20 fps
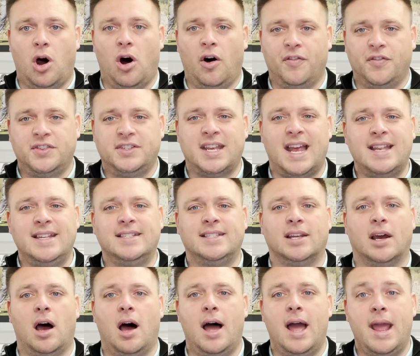off
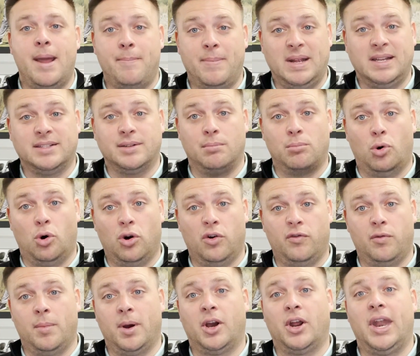center, it means that more of
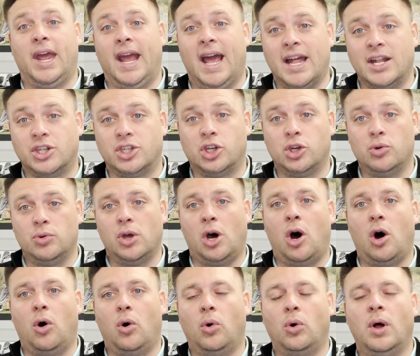them are going to get to the
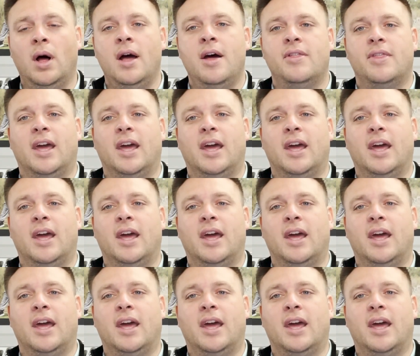hole.